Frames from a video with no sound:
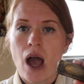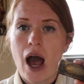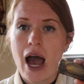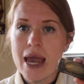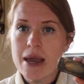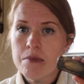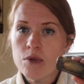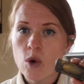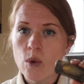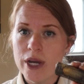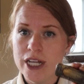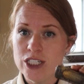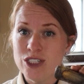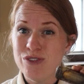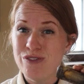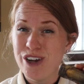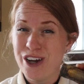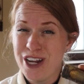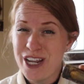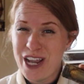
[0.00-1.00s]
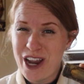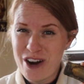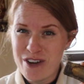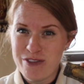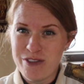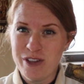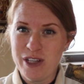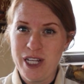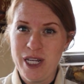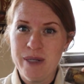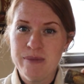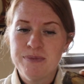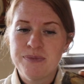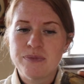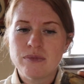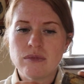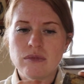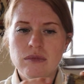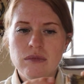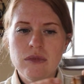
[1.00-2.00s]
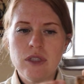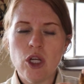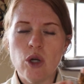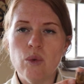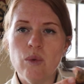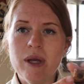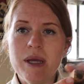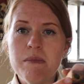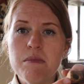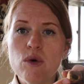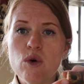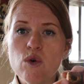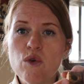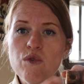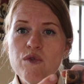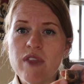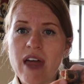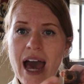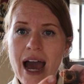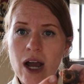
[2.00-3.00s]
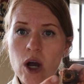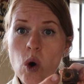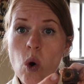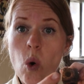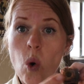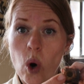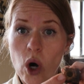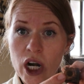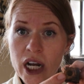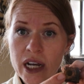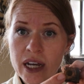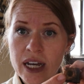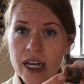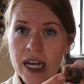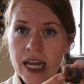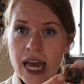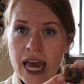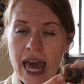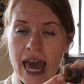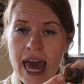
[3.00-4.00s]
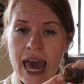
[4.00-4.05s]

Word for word: I am going to very carefully remove that cork